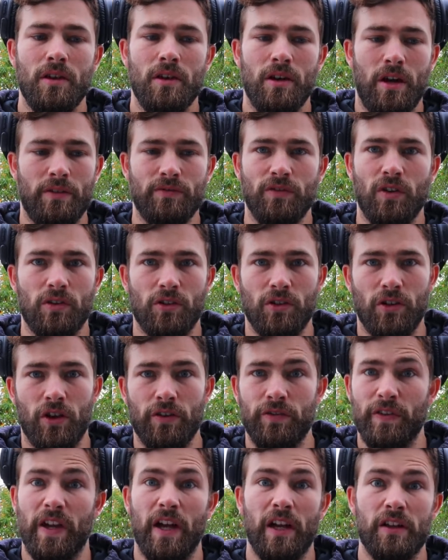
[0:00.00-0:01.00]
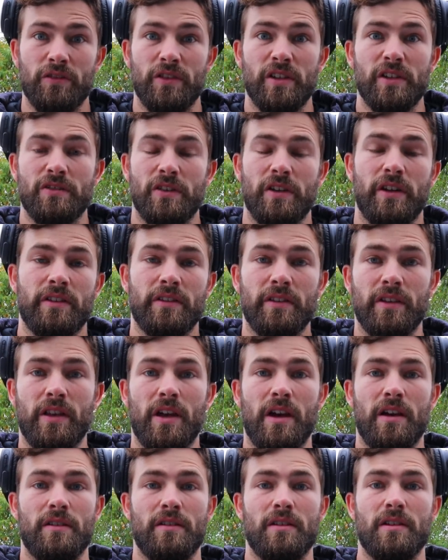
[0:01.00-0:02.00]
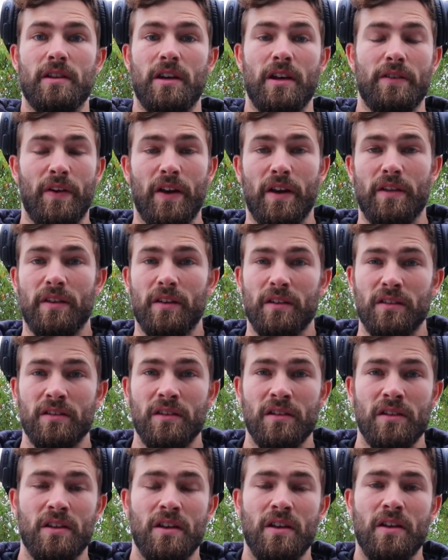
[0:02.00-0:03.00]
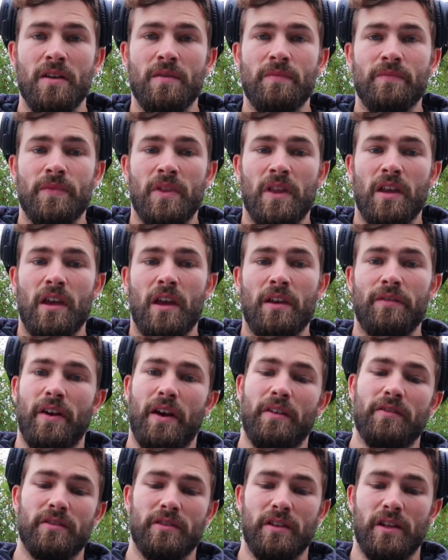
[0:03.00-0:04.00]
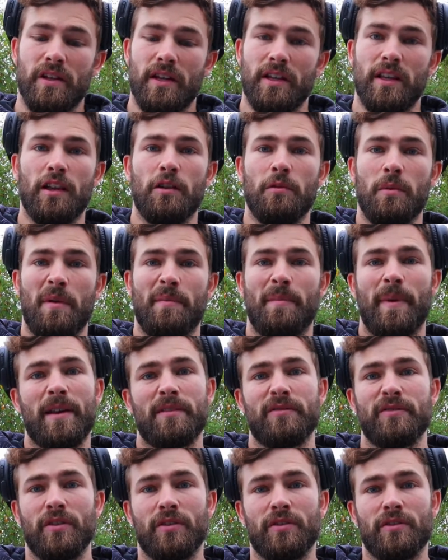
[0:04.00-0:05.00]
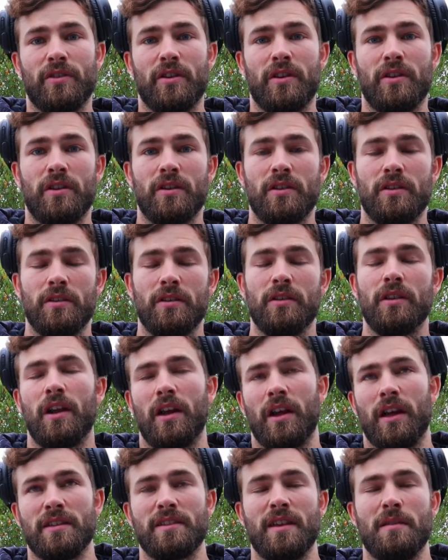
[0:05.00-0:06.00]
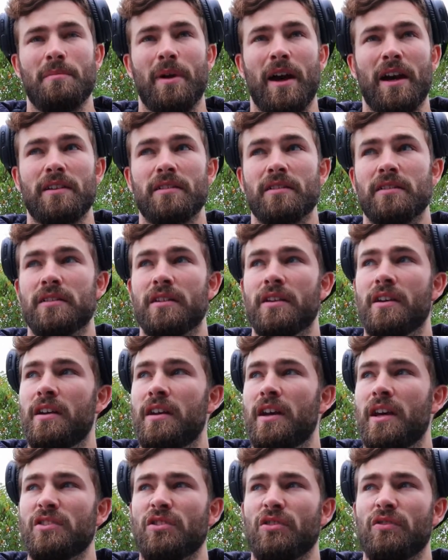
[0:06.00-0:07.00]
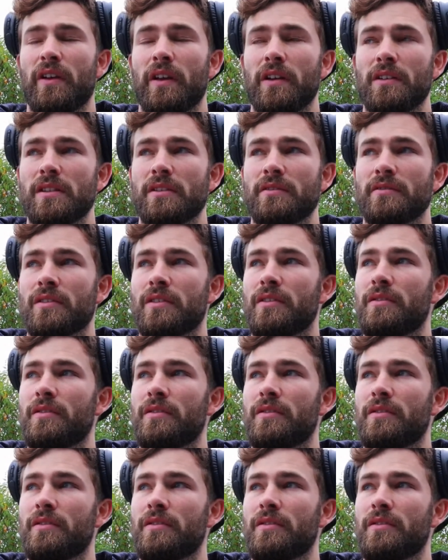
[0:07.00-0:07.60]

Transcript: I've not gone over calories or anything like that. If anything, if I have a little bit of bad food, I say bad, it's all relative.